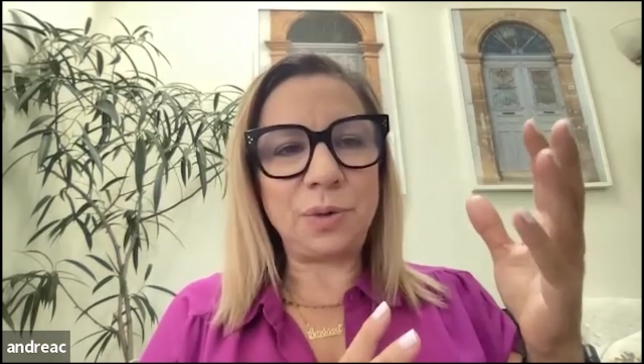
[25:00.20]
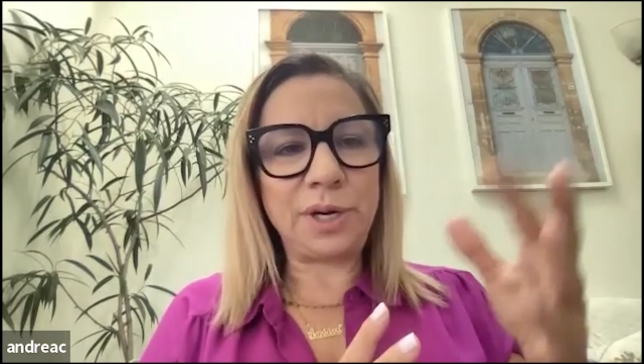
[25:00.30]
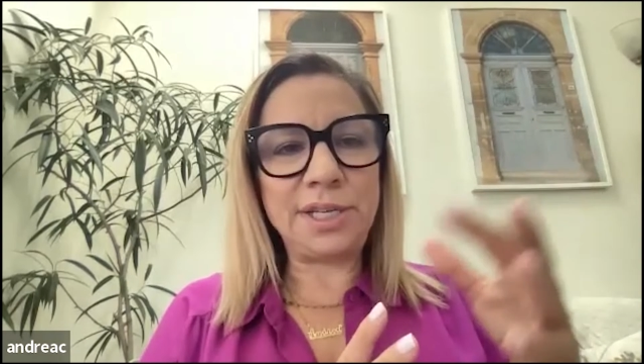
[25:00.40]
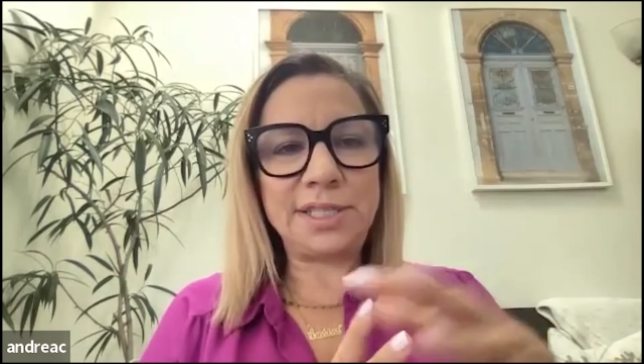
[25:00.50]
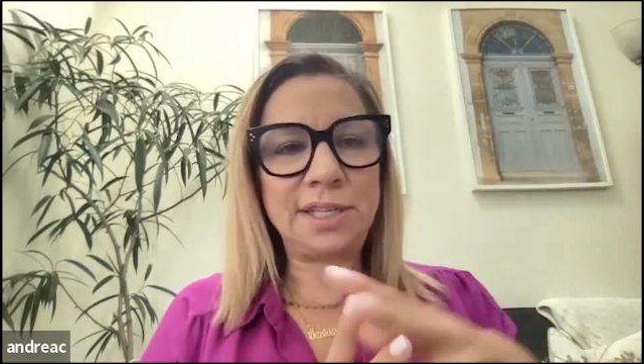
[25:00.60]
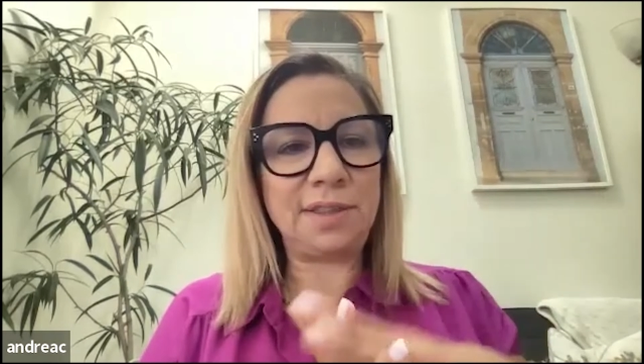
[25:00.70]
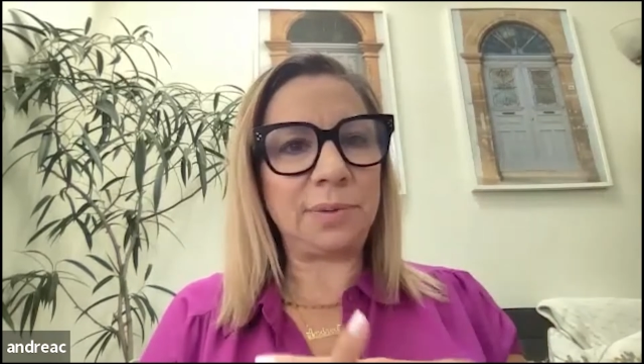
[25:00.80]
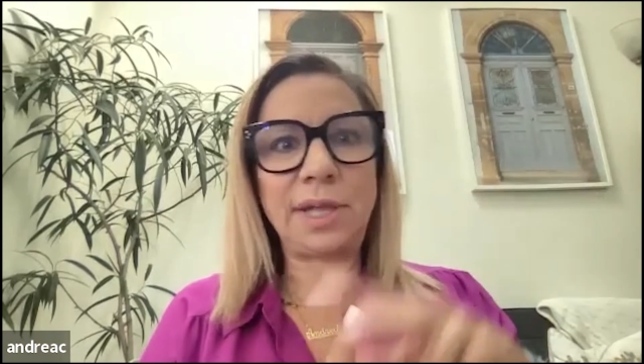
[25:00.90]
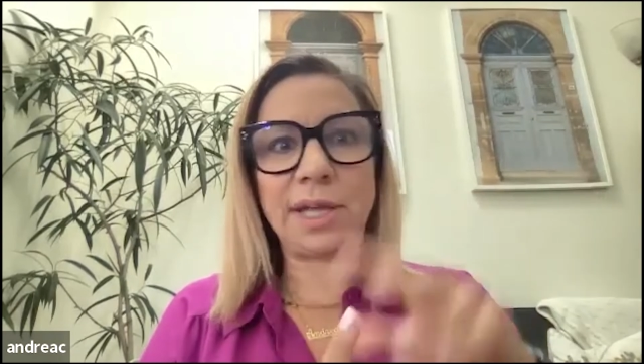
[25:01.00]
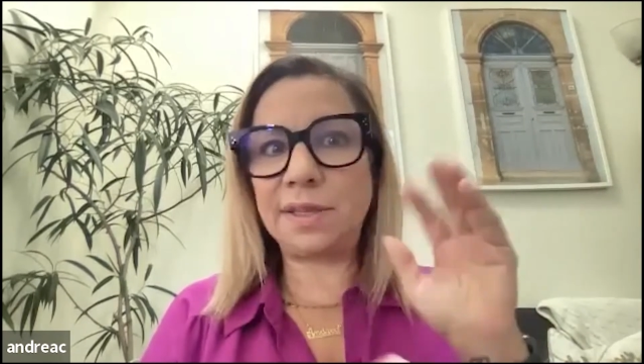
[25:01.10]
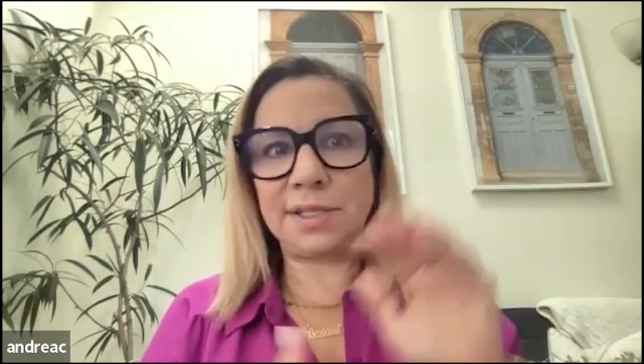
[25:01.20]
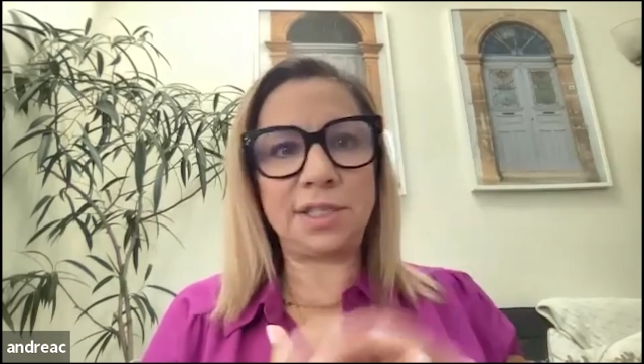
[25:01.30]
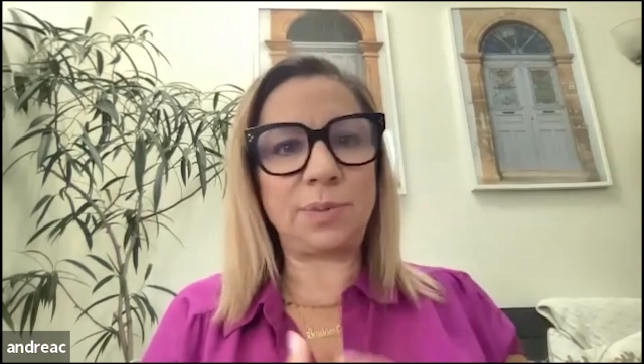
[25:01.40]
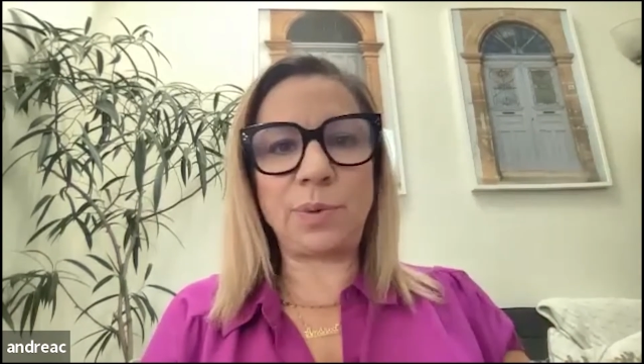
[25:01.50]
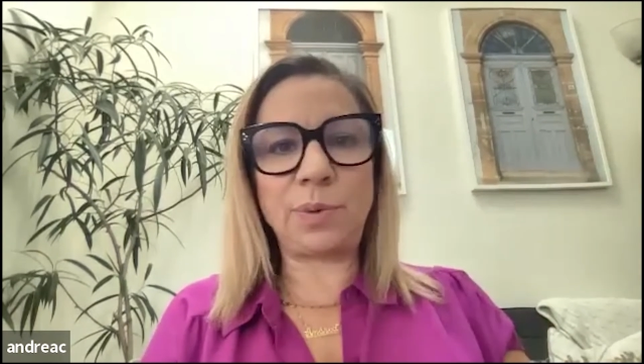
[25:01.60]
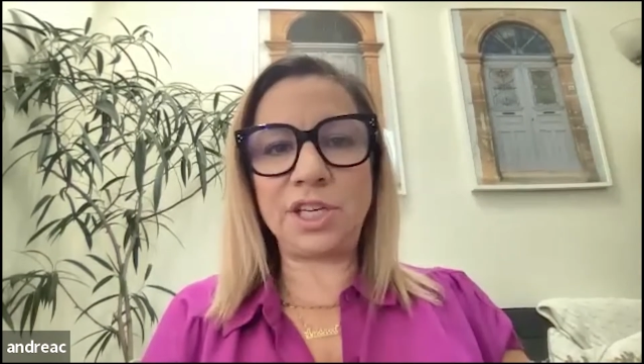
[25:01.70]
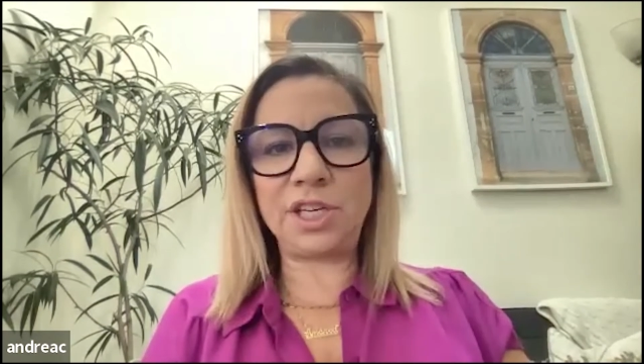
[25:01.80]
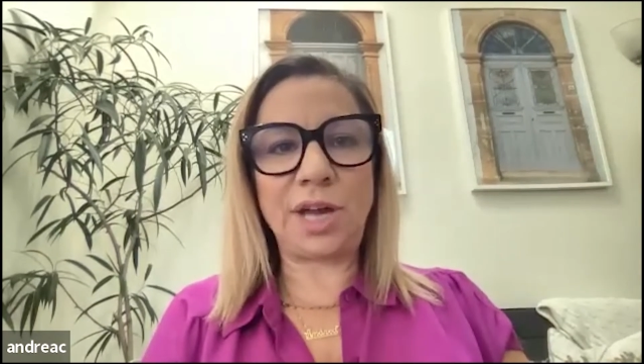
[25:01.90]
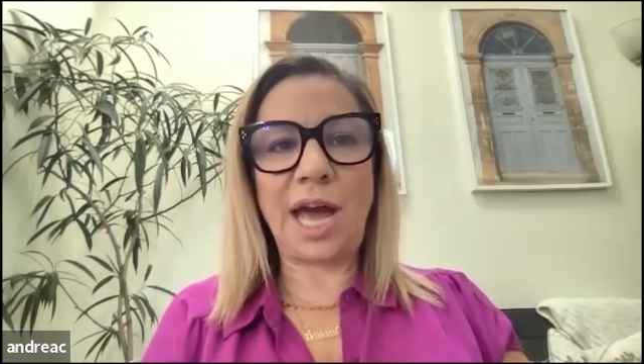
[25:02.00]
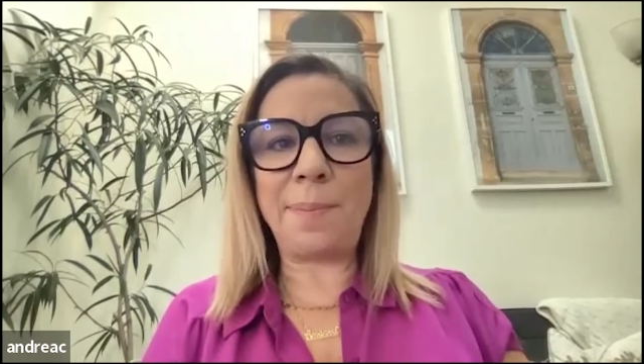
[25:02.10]
raised it and they were like, this is what we think
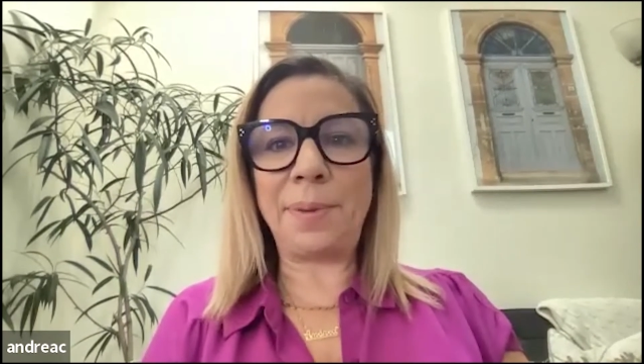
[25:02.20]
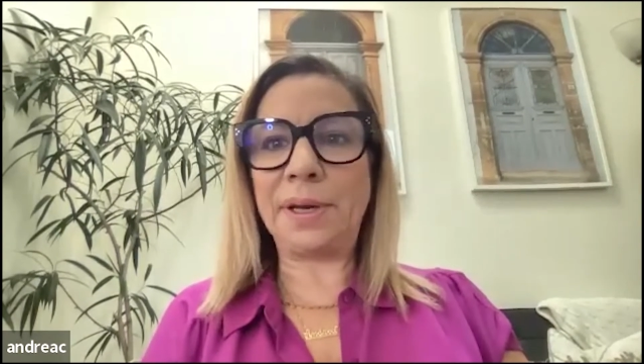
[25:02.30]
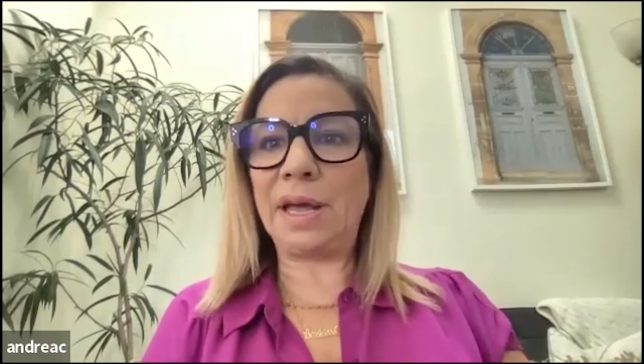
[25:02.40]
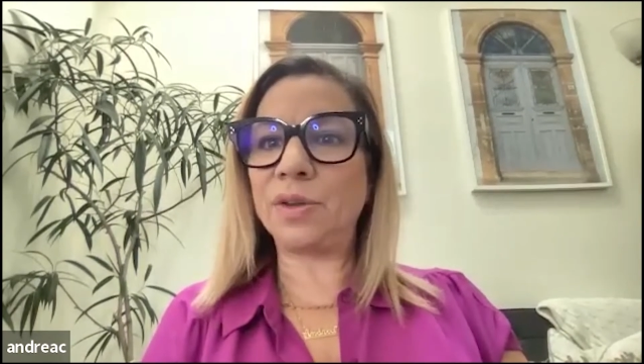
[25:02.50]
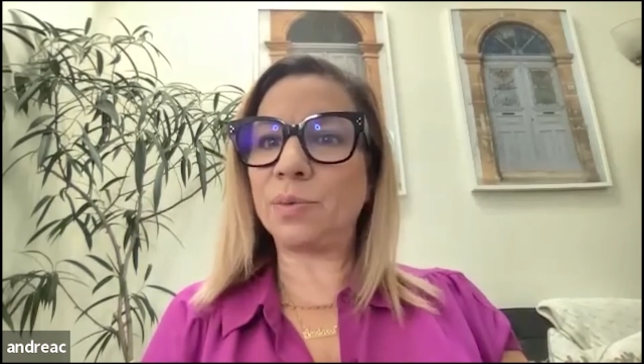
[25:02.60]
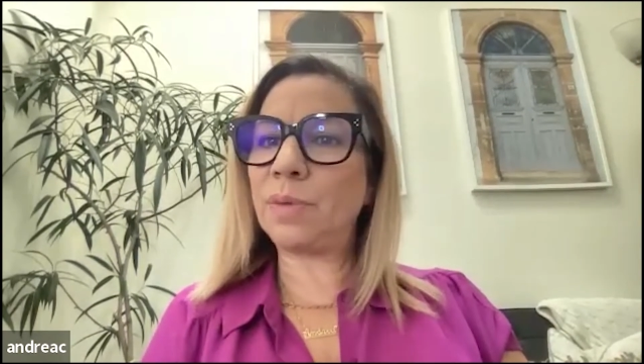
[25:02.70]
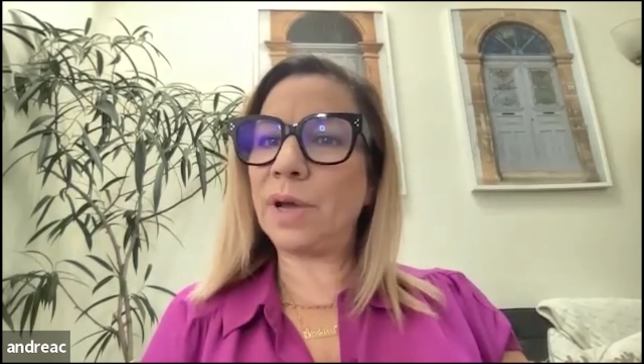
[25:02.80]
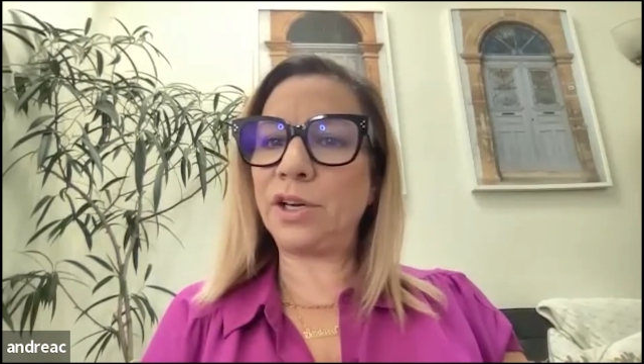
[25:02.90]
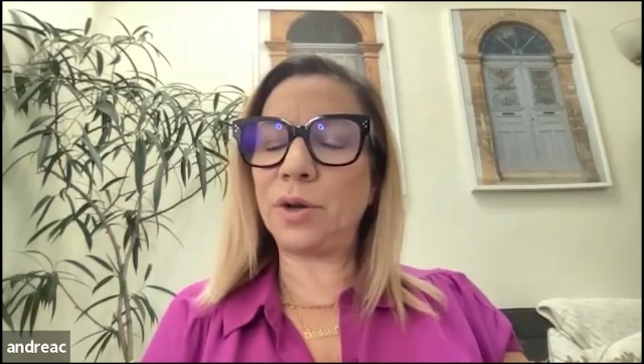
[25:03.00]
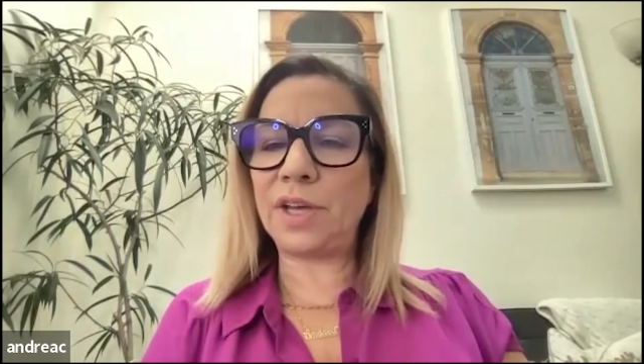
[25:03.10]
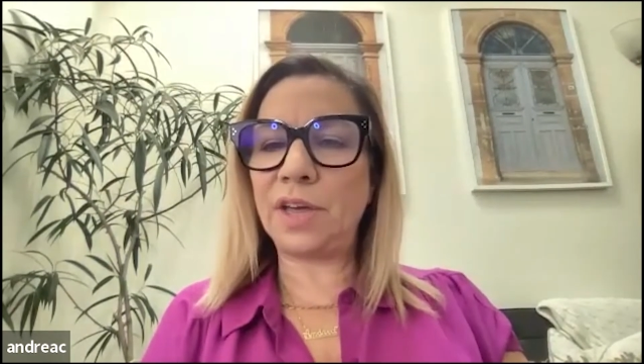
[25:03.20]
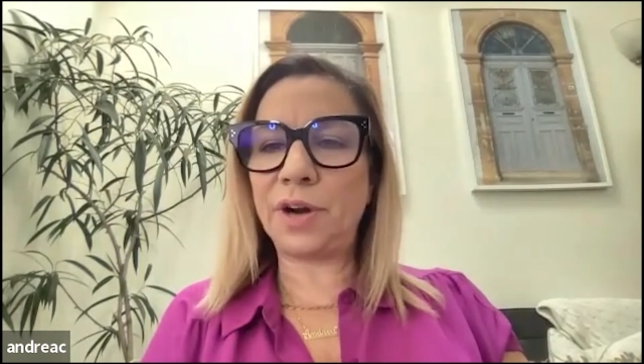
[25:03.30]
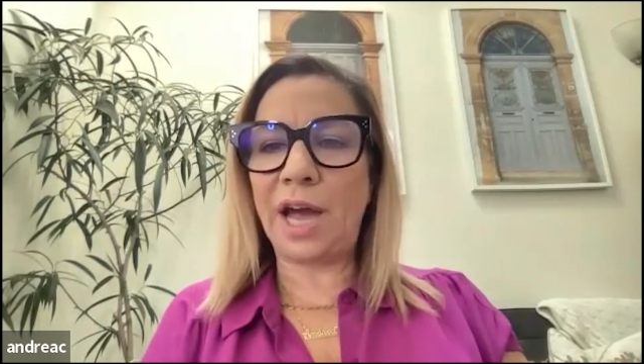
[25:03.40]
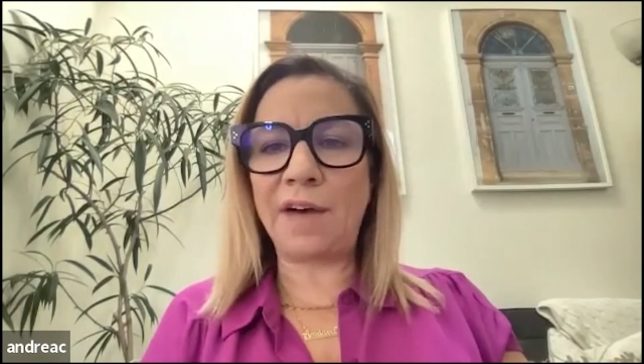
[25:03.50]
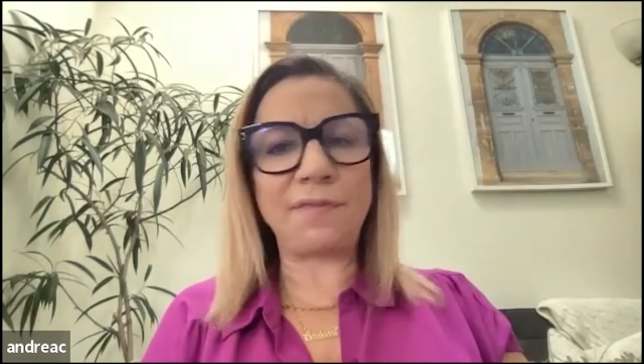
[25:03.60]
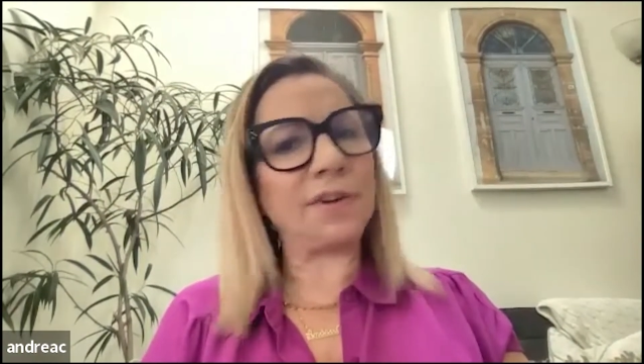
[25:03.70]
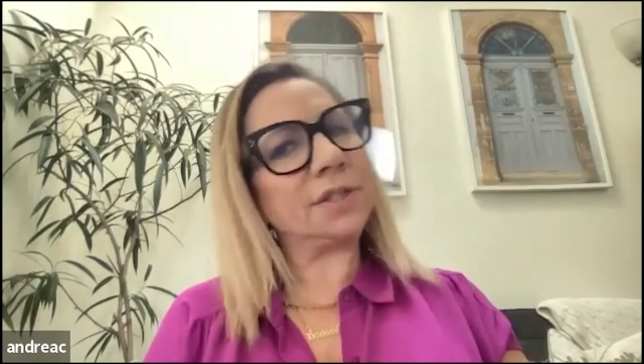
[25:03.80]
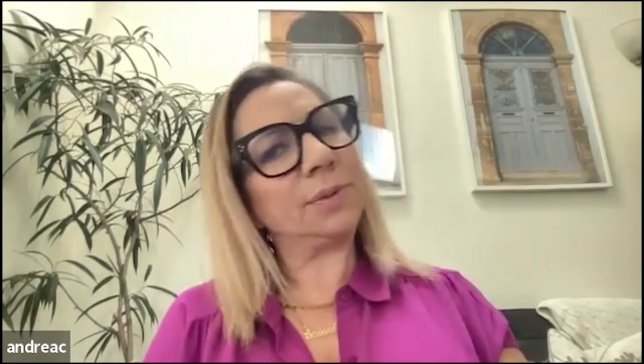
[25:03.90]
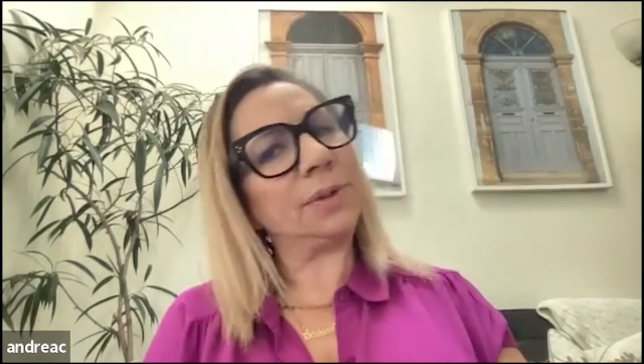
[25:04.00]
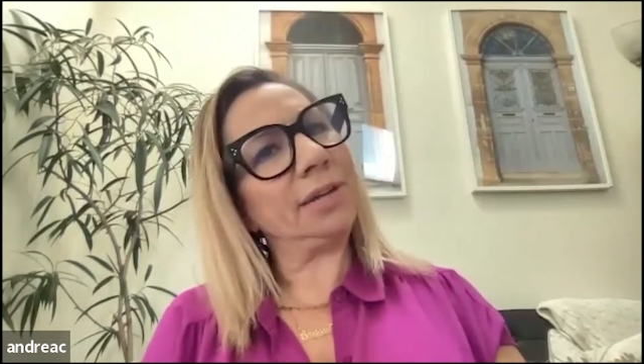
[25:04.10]
should happen. And the other half of
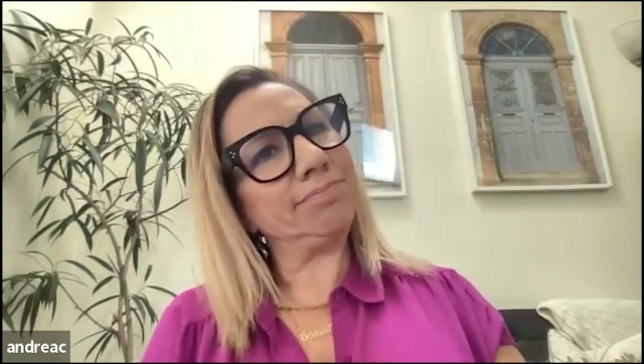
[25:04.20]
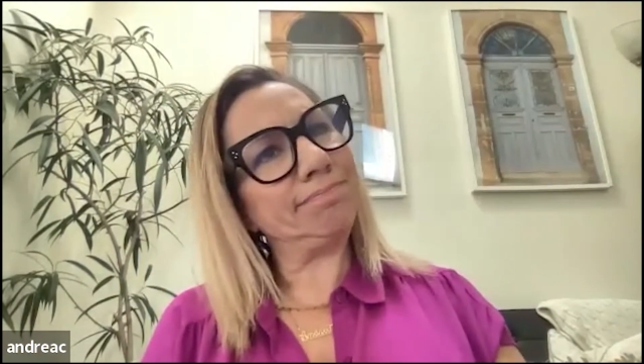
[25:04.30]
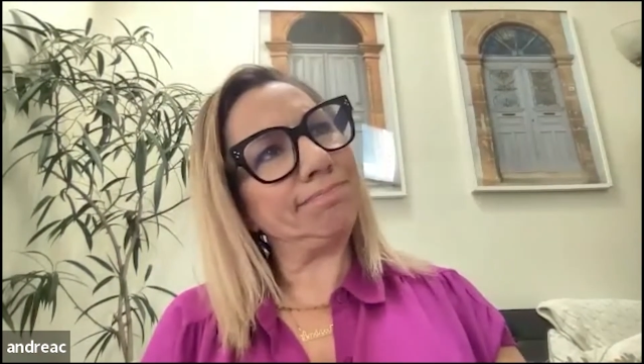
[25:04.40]
us were like,